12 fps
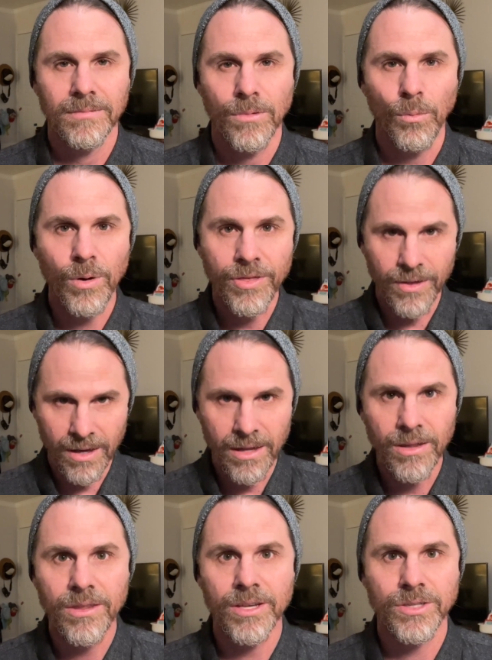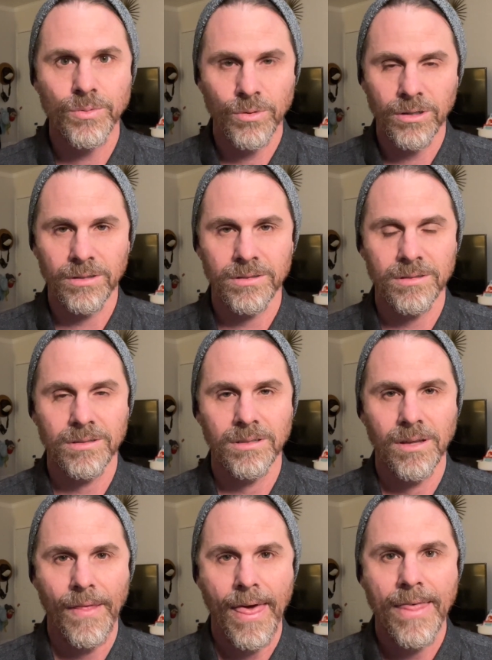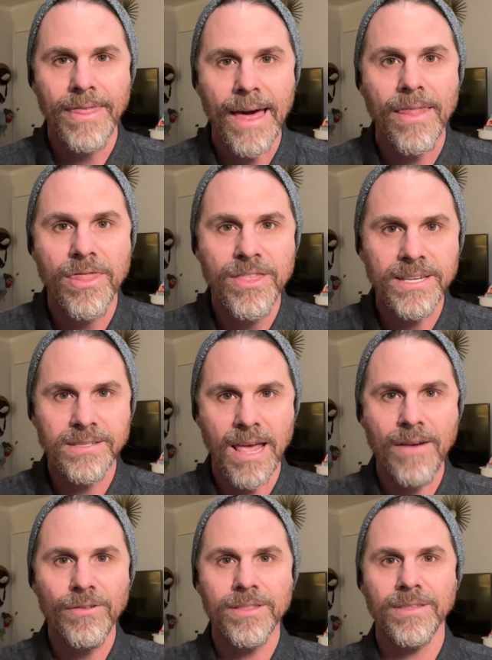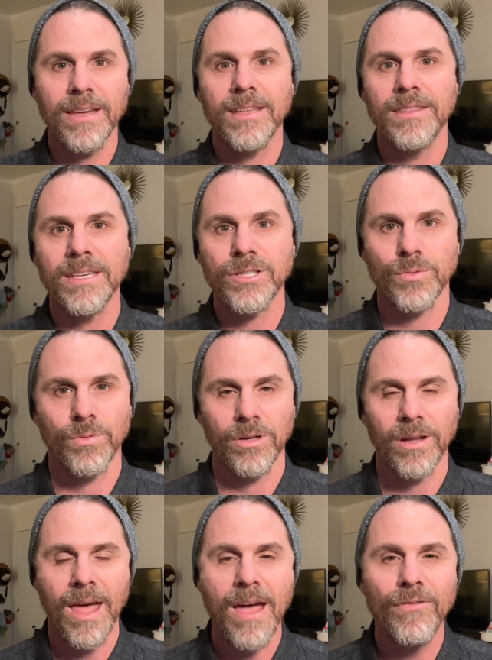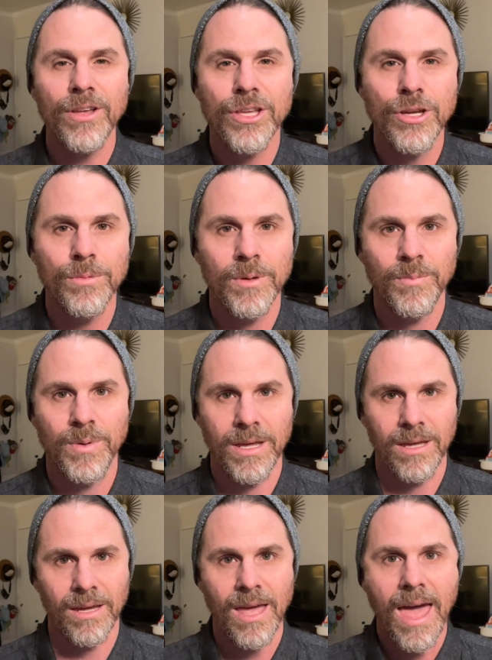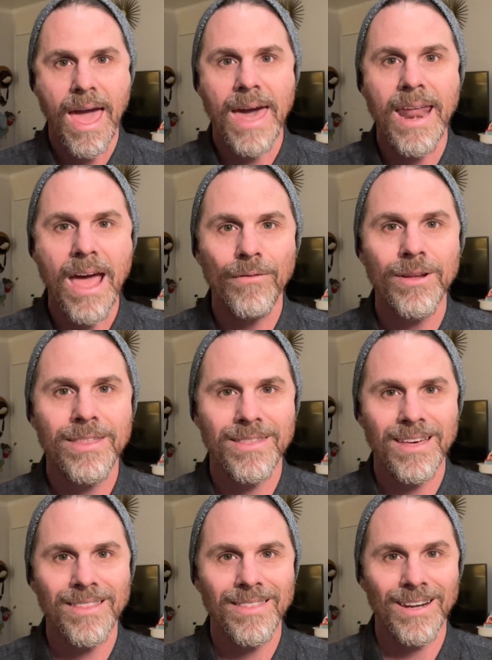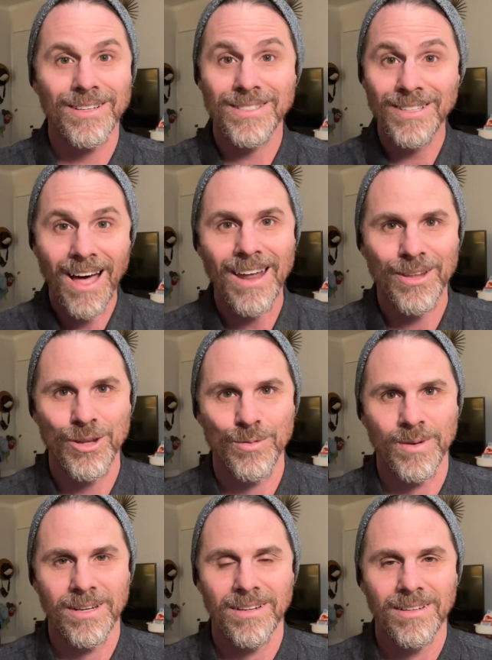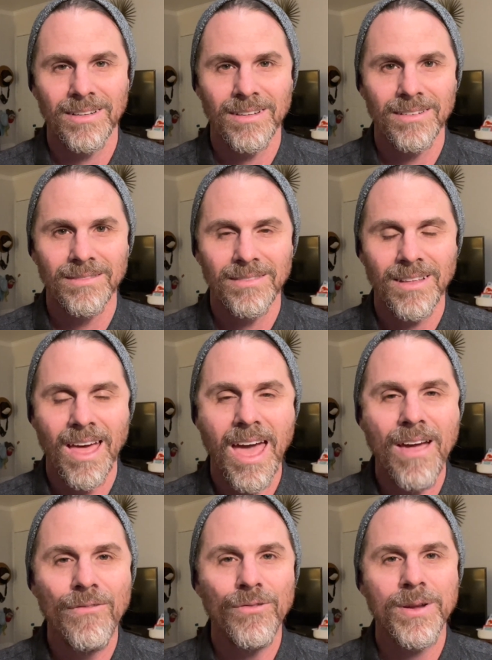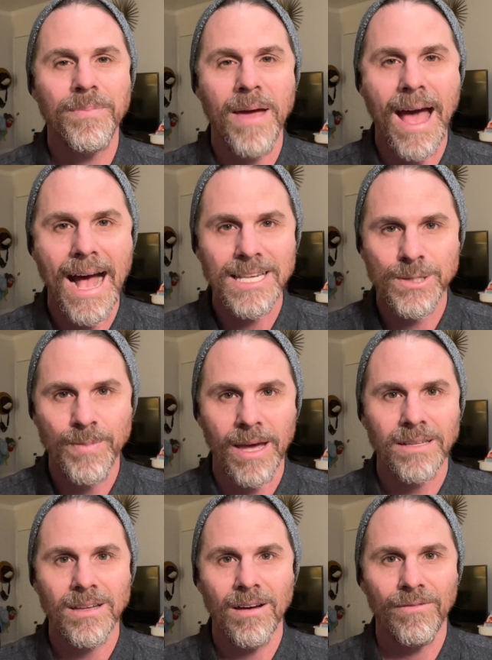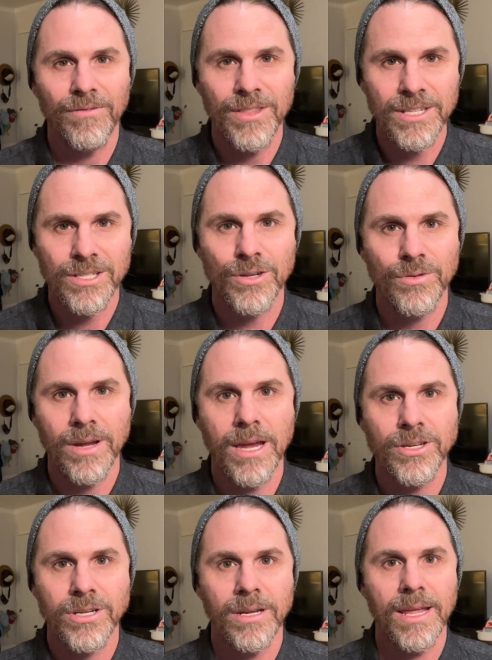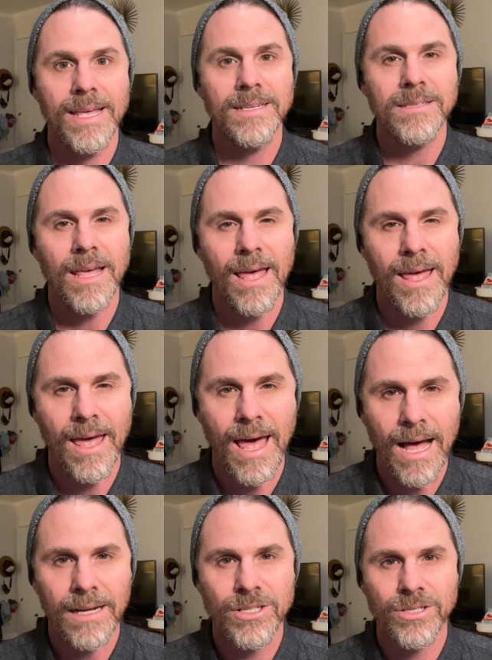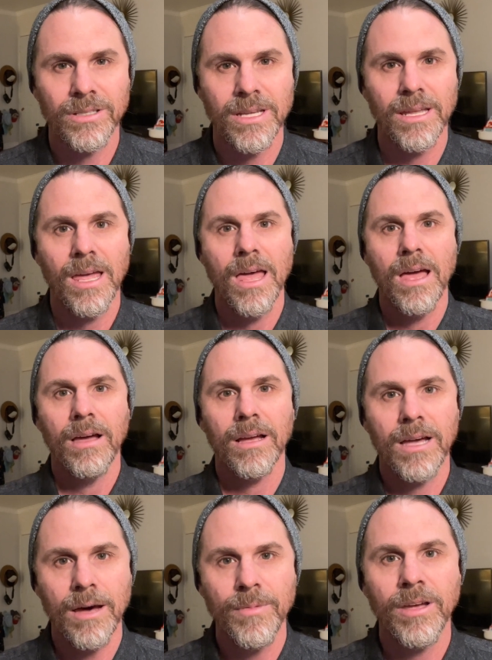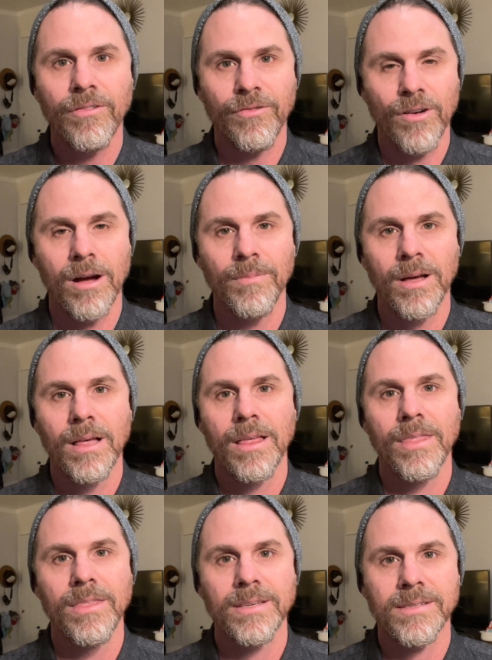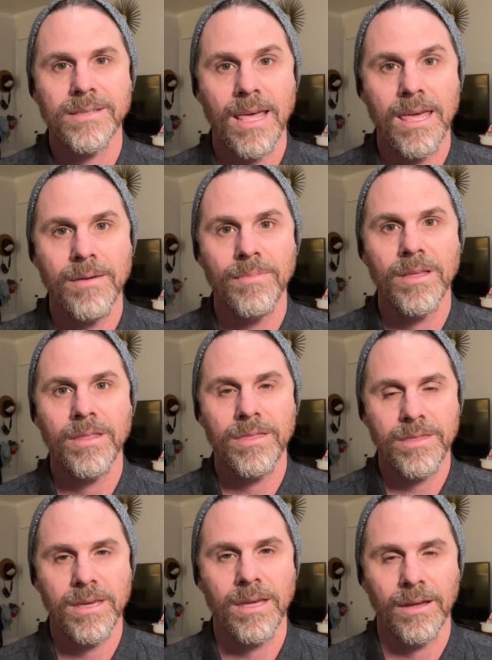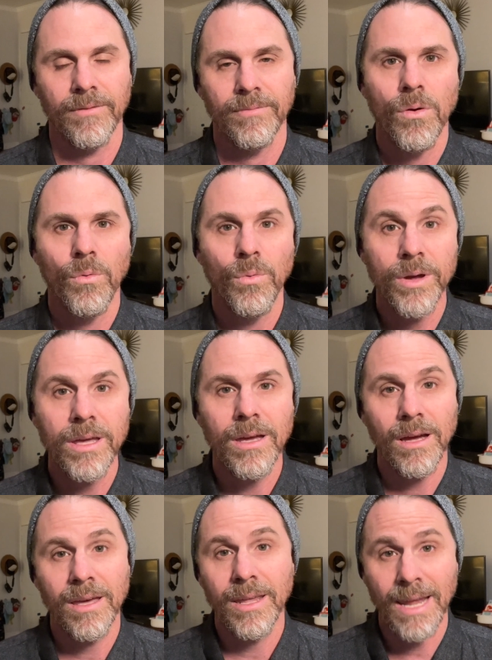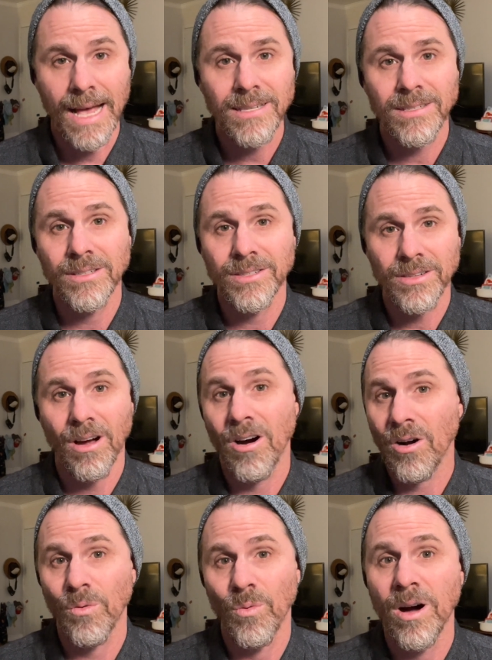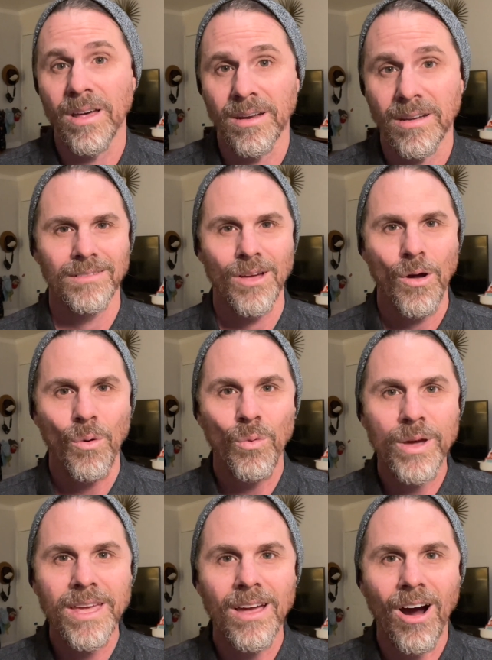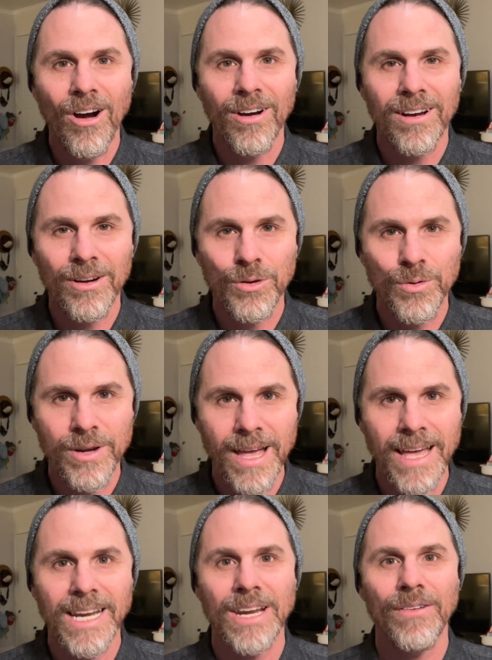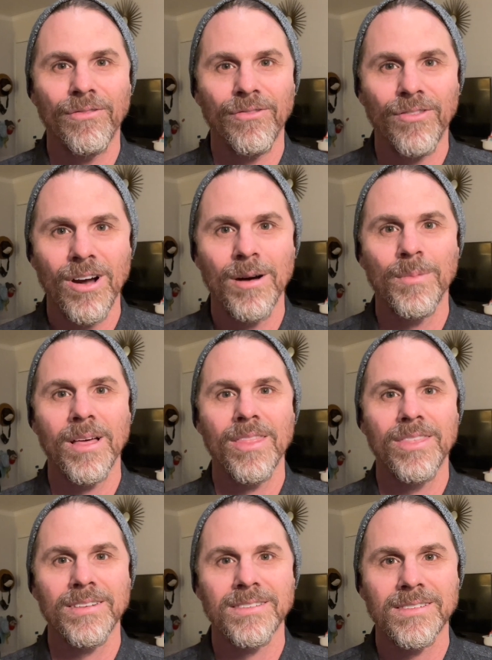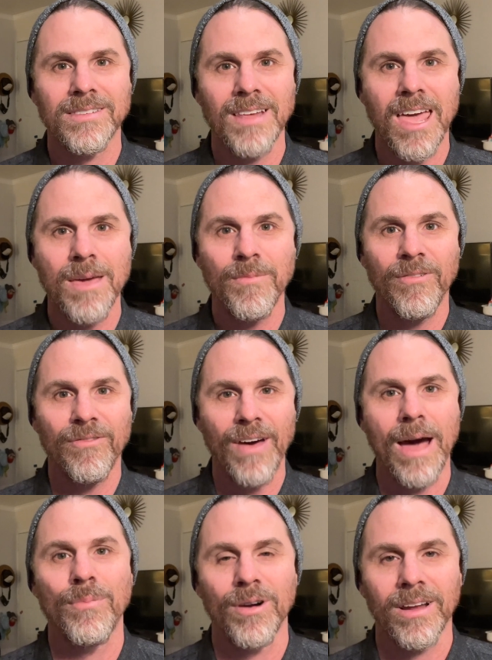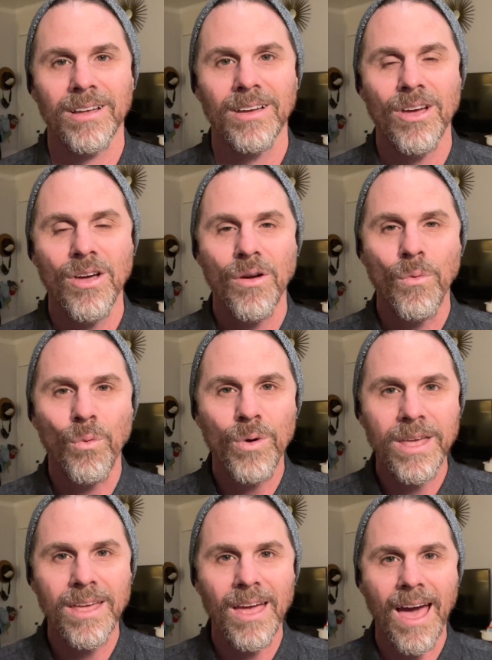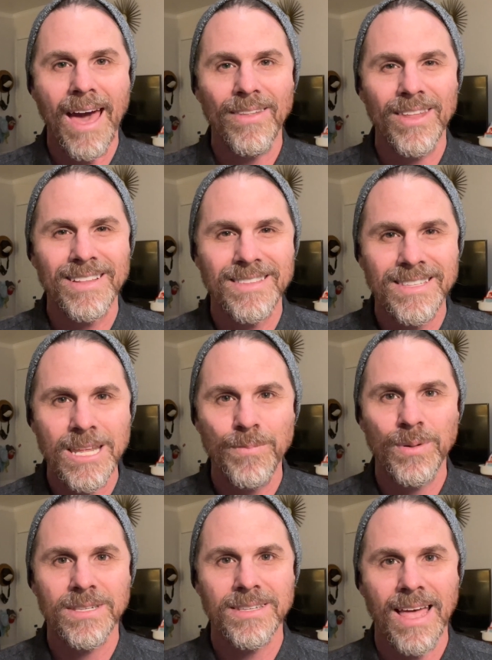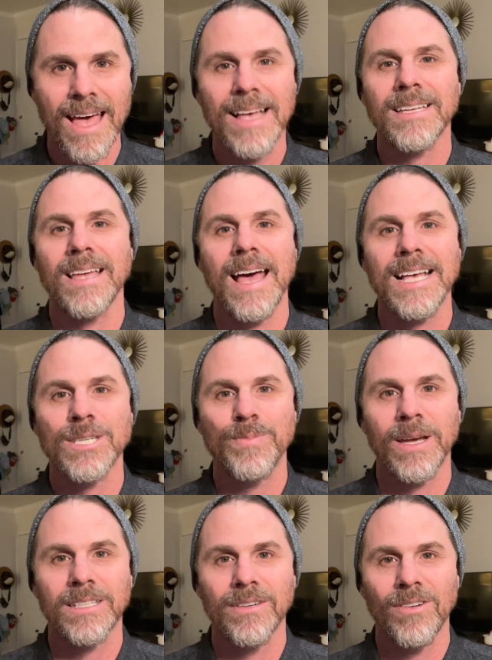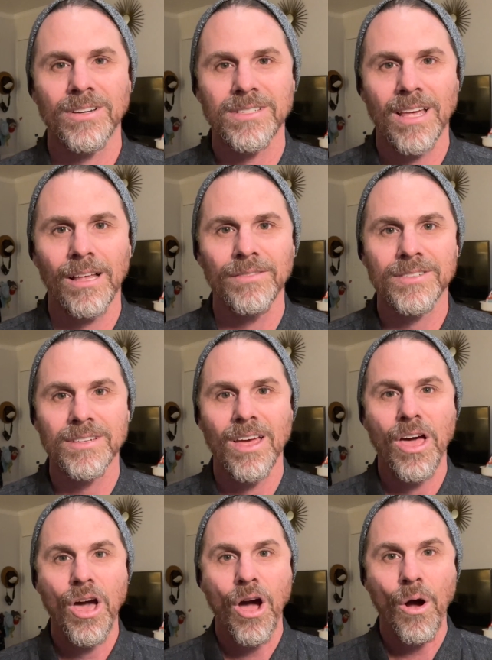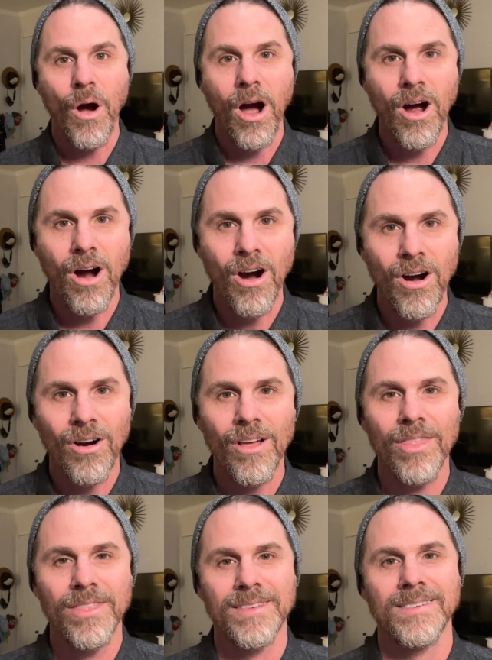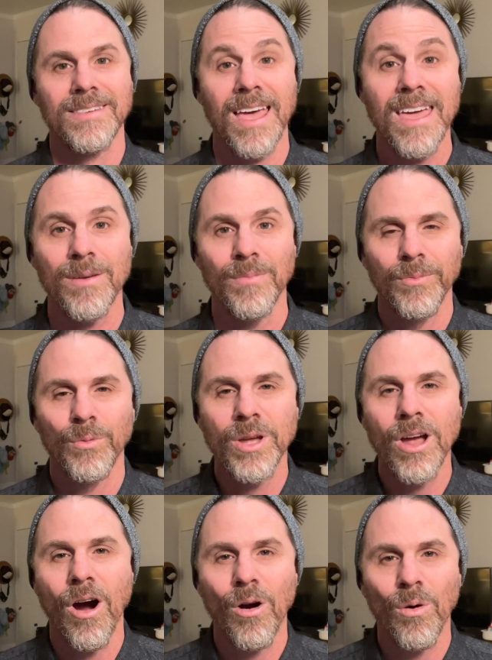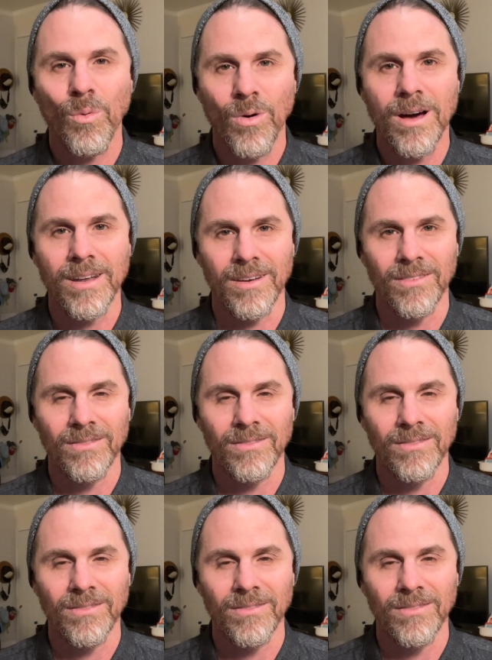within this world. That everything in this world, every human being and everything that is not human, every aspect of this creation is actually coming from the same thing. We, in essence, are one. We are created from the same fabric. We, at the deepest aspect of ourselves, are the same. We are one.